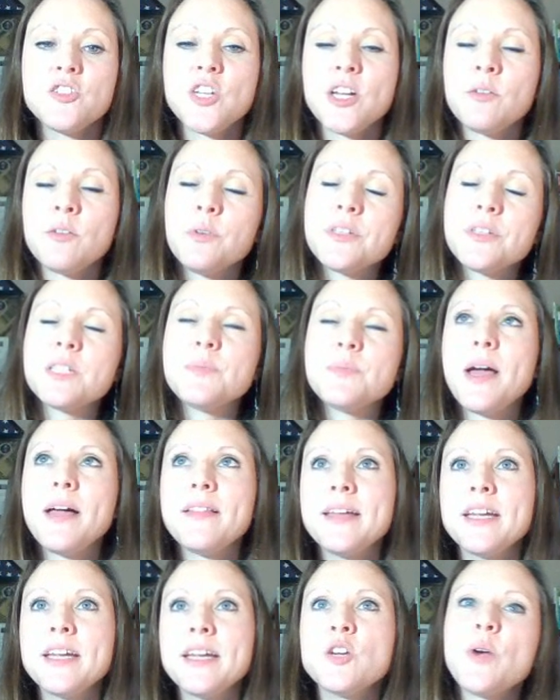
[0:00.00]
general
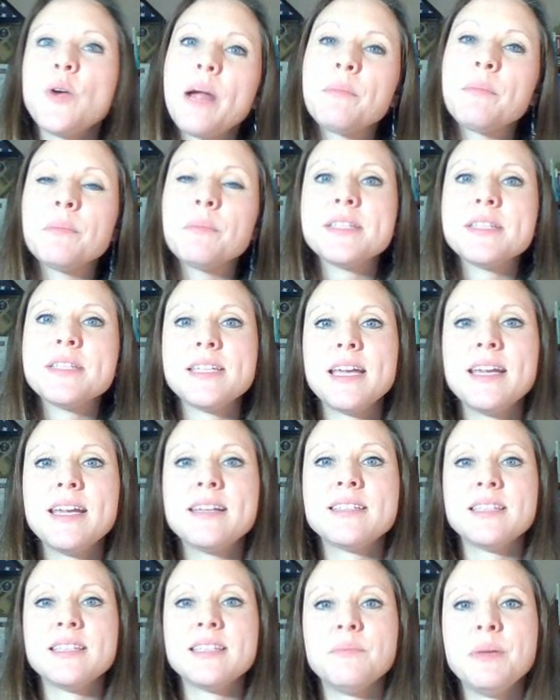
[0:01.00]
spelling, grammar
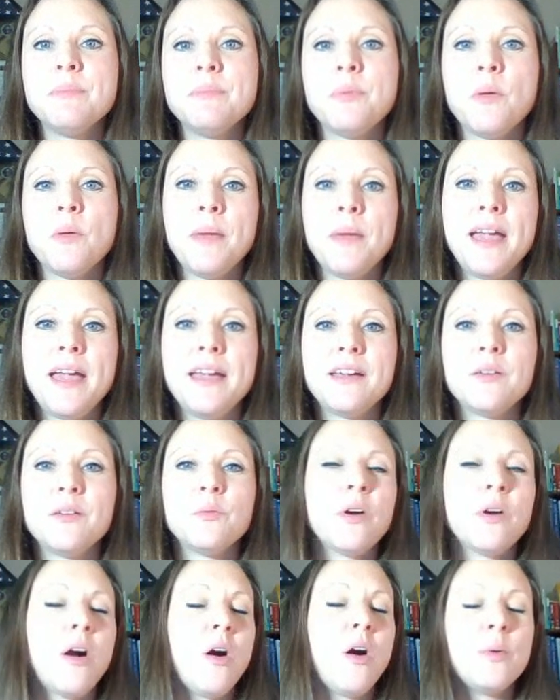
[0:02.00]
mistakes that people make.
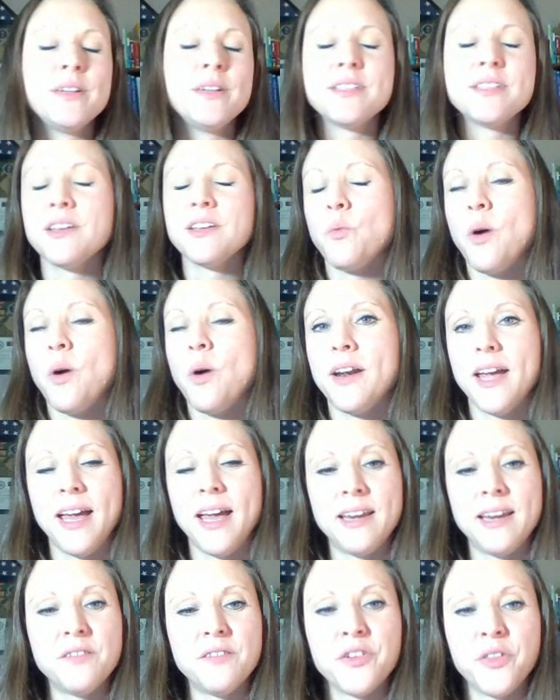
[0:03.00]
We're always going to want
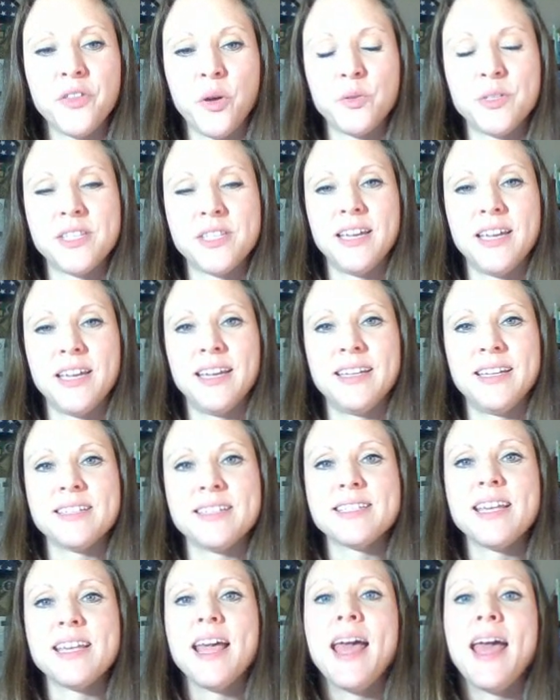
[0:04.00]
to edit for those
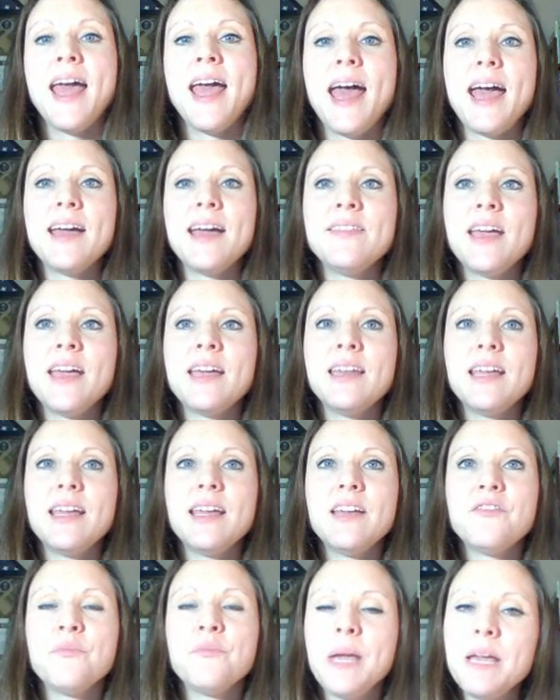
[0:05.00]
things. And
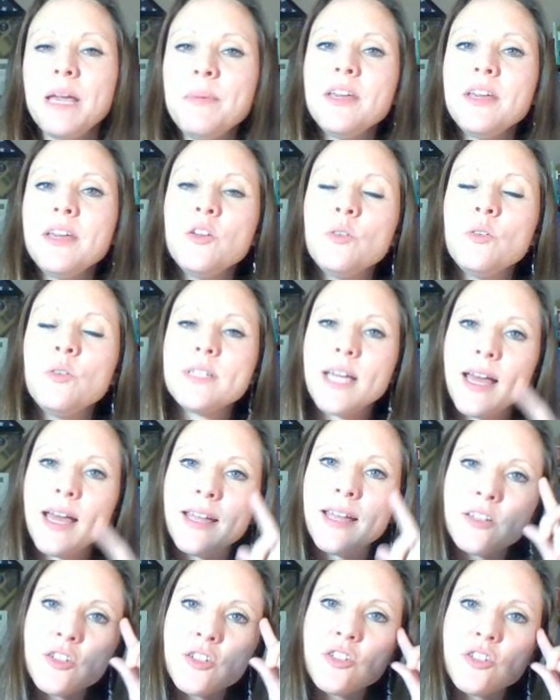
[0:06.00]
then if maybe you
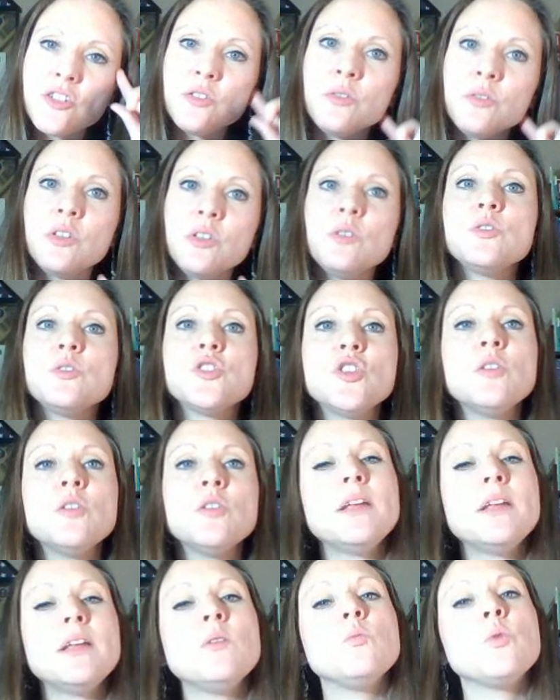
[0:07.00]
tend to use
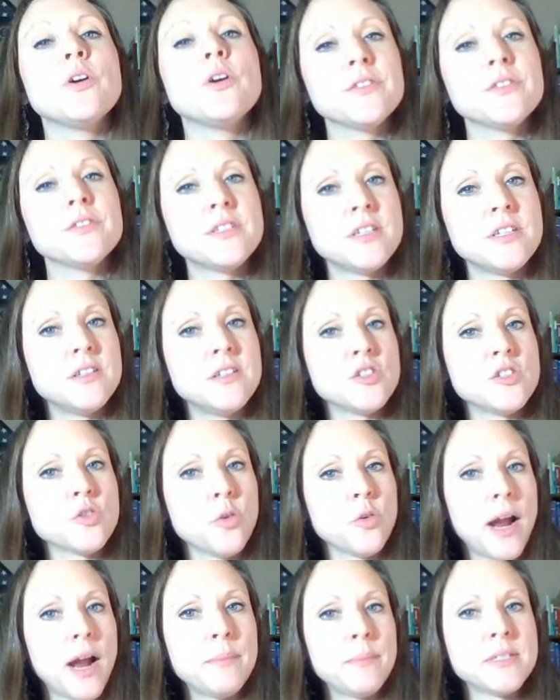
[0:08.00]
too many words to
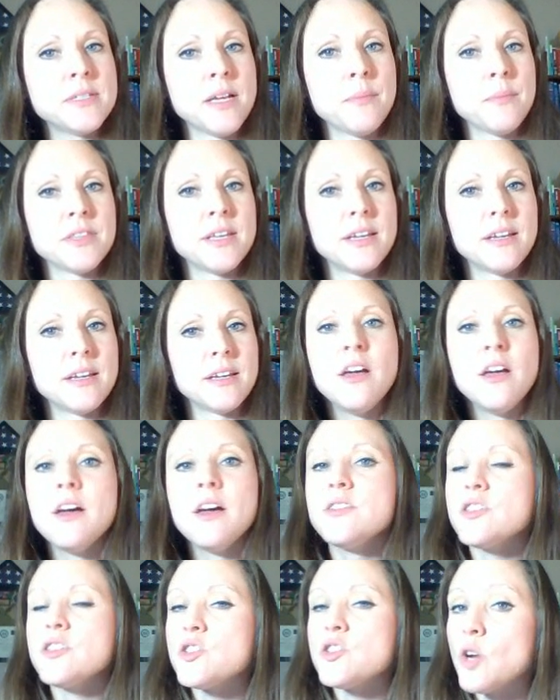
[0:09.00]
describe something,
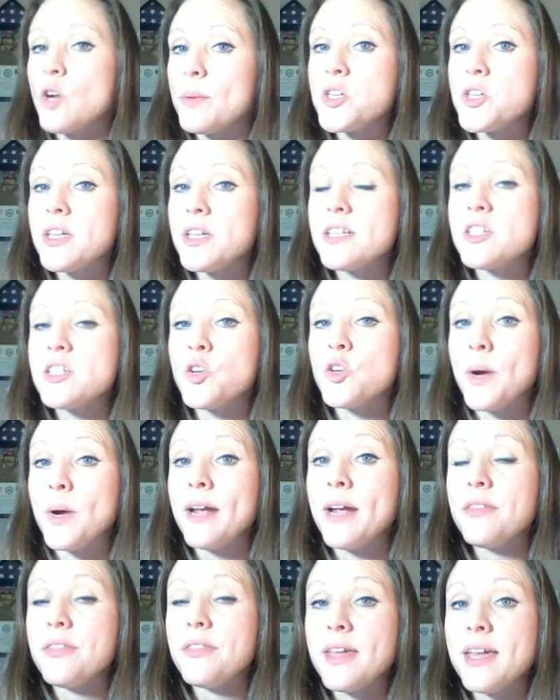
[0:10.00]
description is a
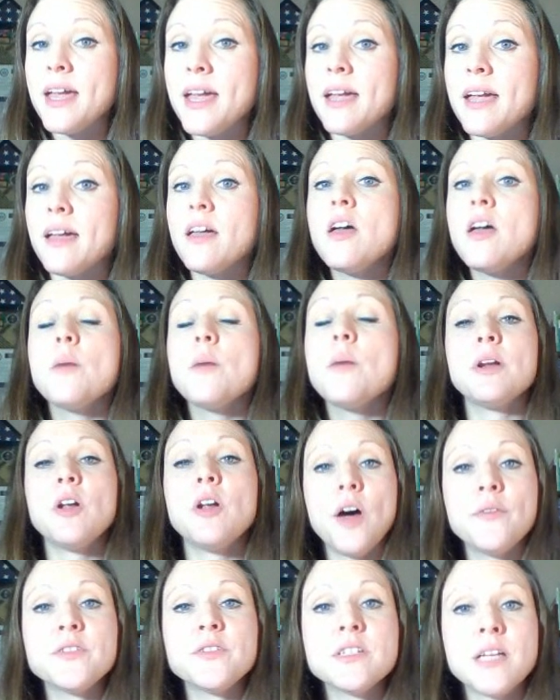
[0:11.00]
great thing, but
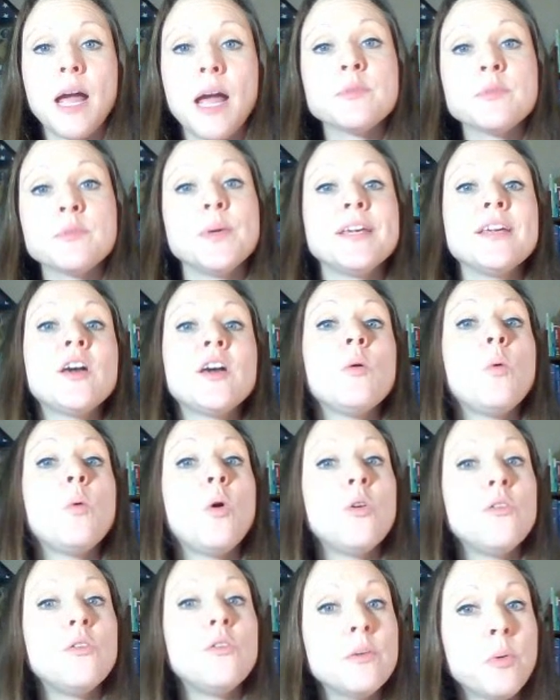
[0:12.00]
oftentimes we can go
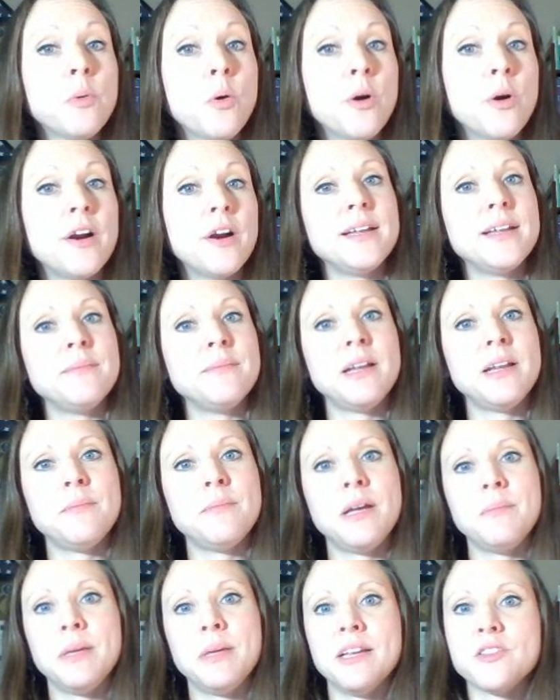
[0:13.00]
overboard and
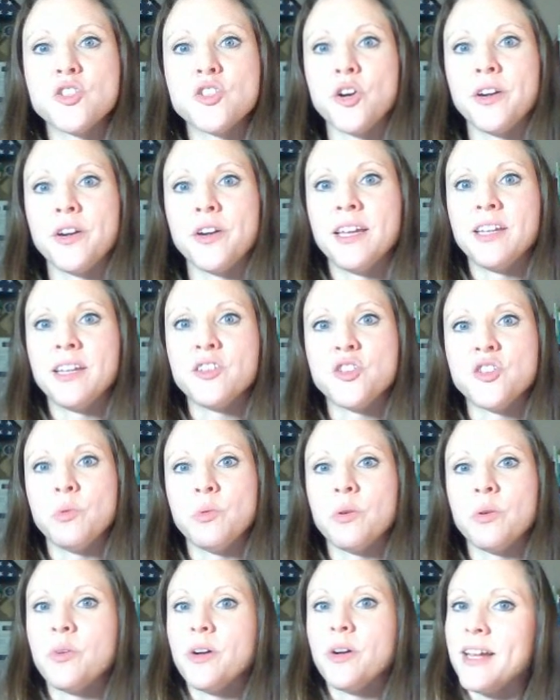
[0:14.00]
then maybe it's turning
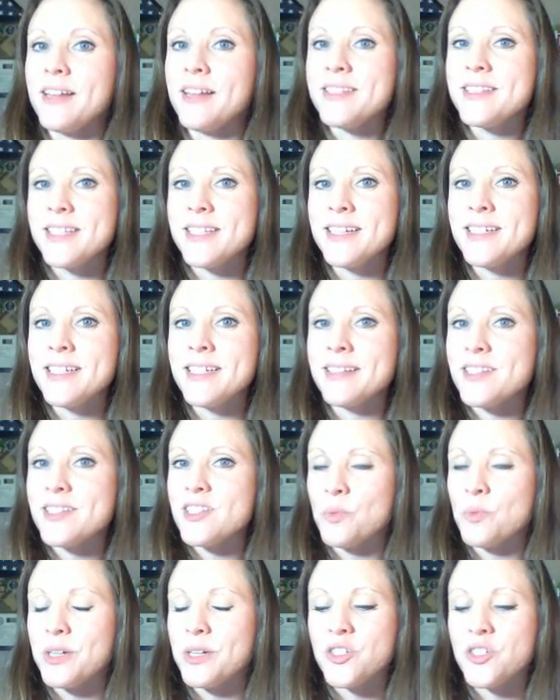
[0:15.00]
into a run-on
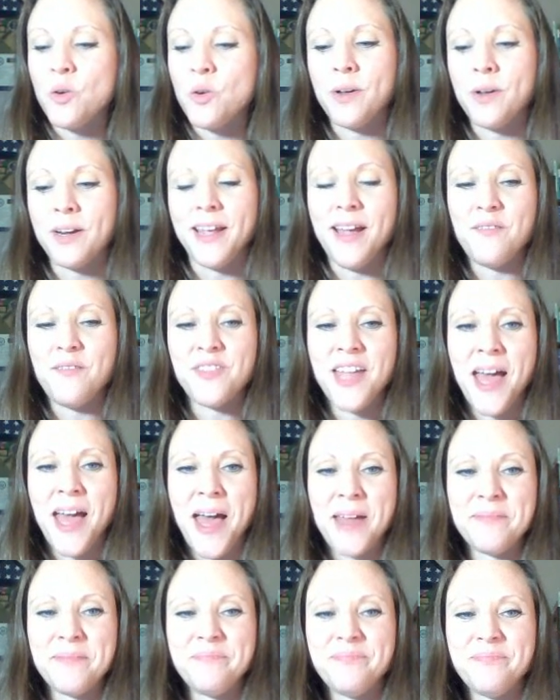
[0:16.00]
sentence. So we don't want to have
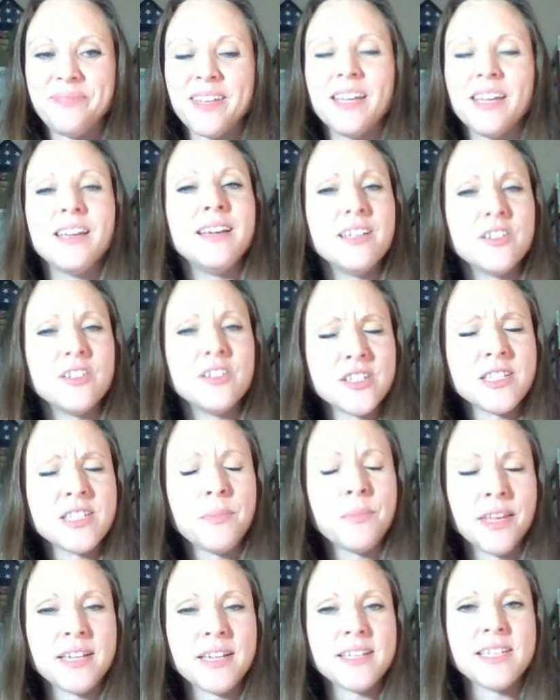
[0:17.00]
that. Just
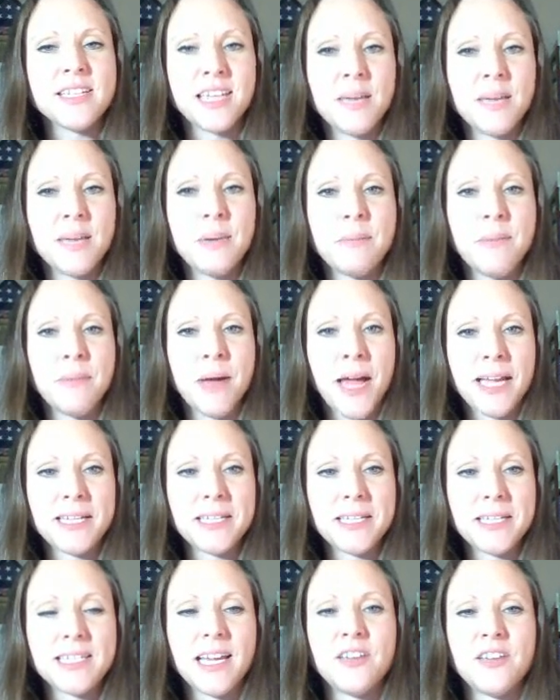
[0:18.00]
some things to keep in
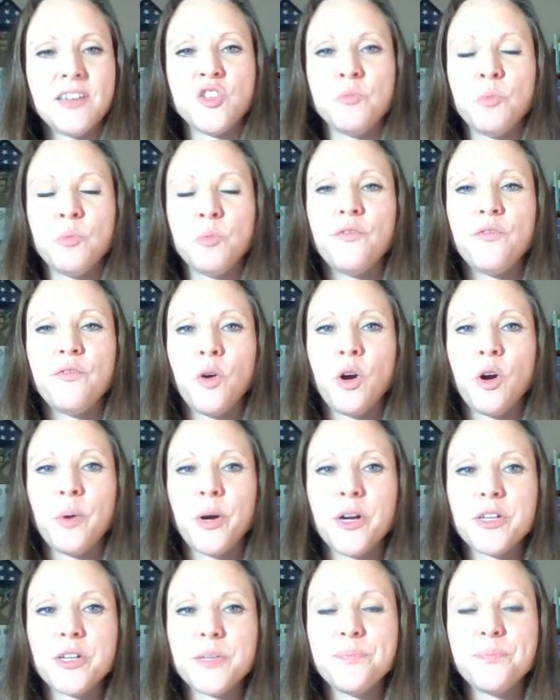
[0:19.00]
mind as you move
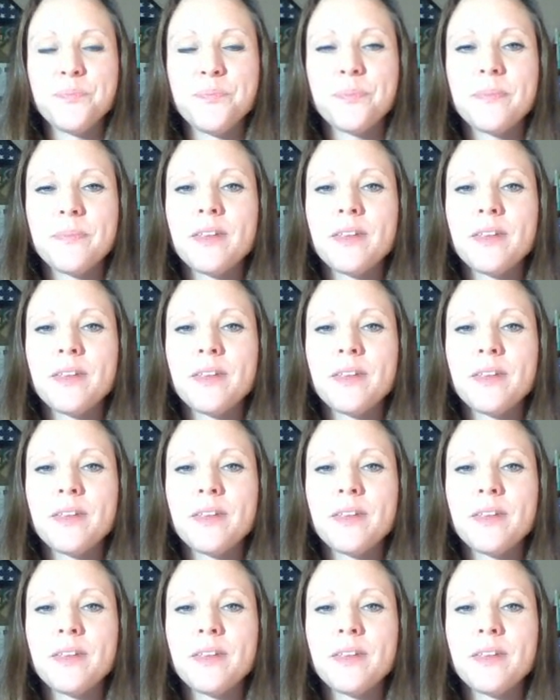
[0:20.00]
forward.